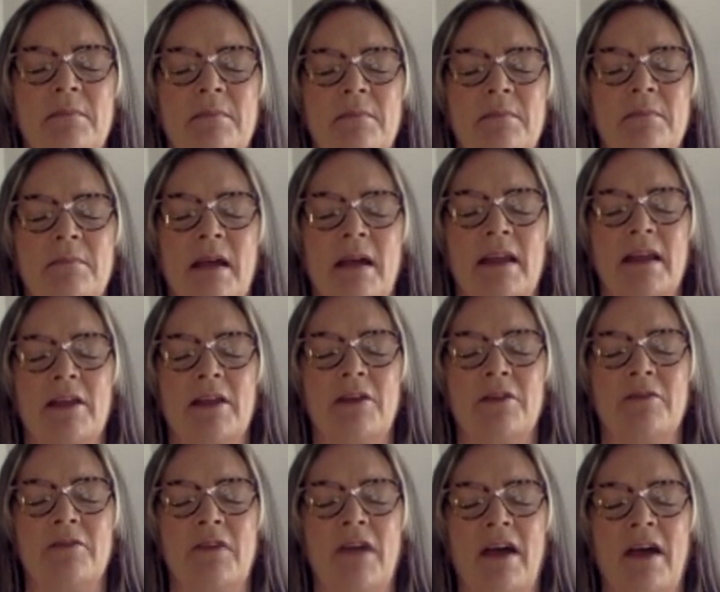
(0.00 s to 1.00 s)
might go
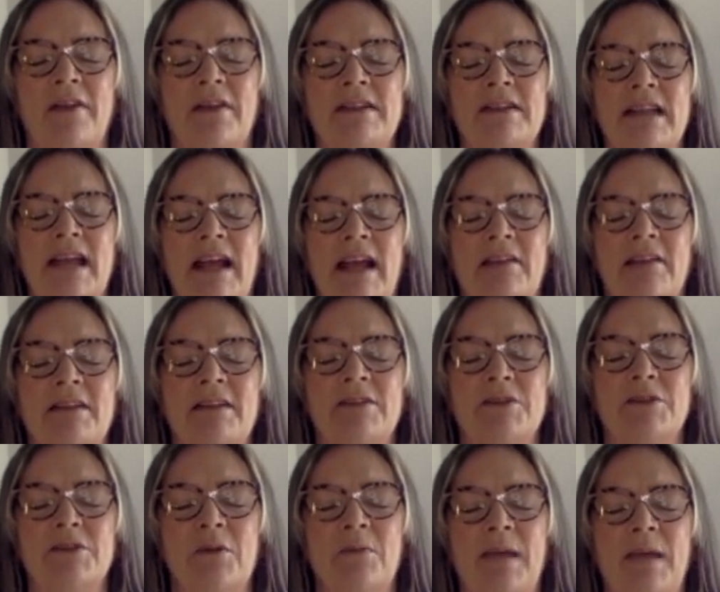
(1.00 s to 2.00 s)
further down into
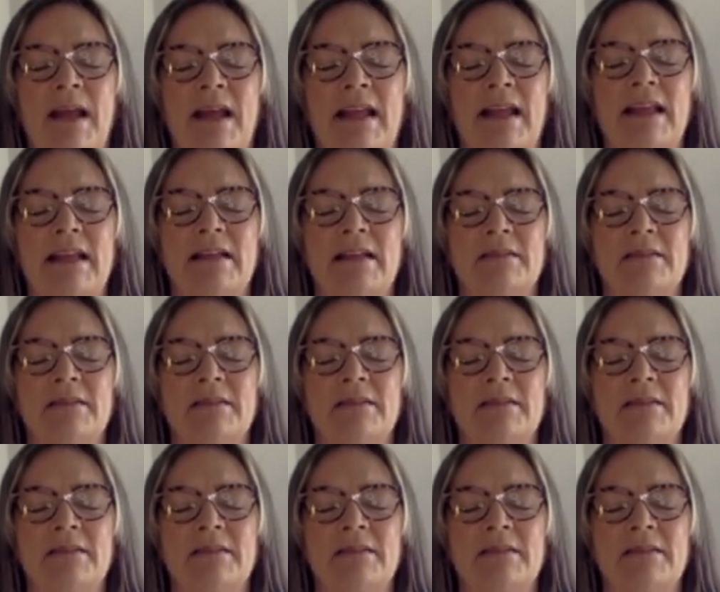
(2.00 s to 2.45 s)
your belly.